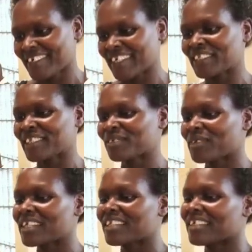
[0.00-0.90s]
That is
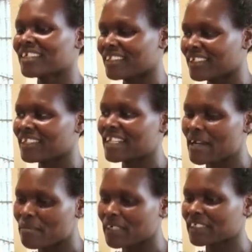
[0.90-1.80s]
why the, the, the,
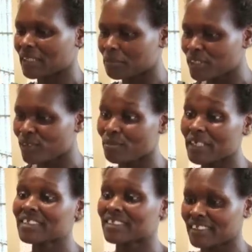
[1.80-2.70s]
number is a bit low,
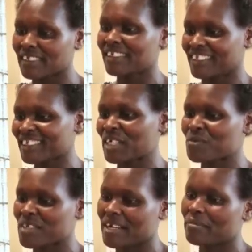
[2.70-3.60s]
but still it's a
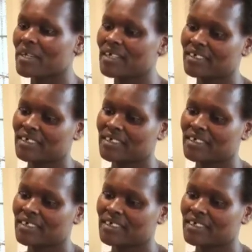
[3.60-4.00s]
good number.